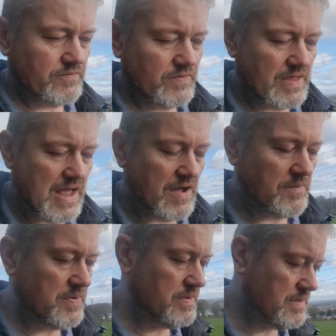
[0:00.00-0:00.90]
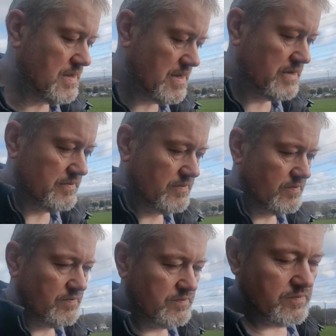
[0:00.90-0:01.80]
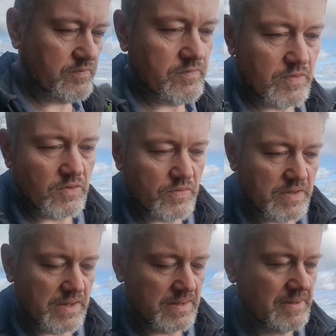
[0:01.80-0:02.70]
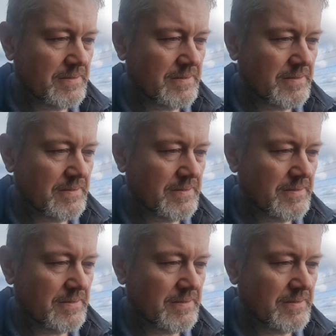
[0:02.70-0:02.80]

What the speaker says: for the help and for all the